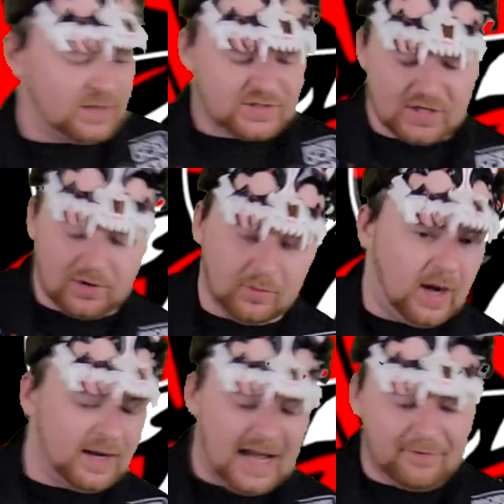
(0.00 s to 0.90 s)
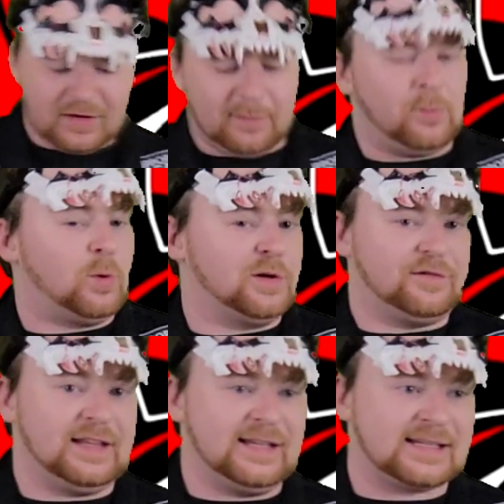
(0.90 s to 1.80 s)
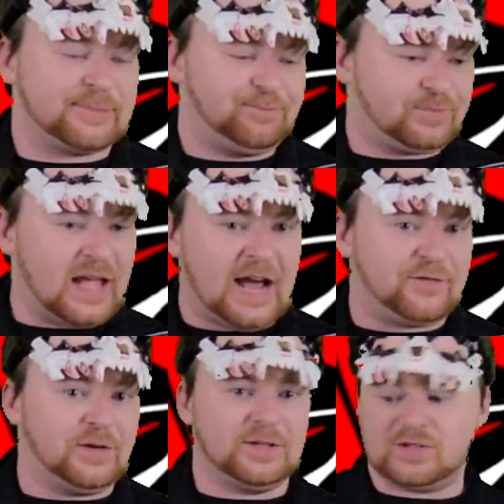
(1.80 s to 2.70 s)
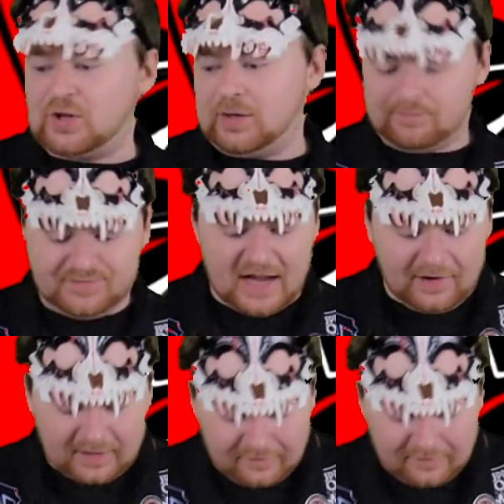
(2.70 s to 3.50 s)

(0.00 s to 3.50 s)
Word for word: So I'm gonna have a couple more of these after I start downing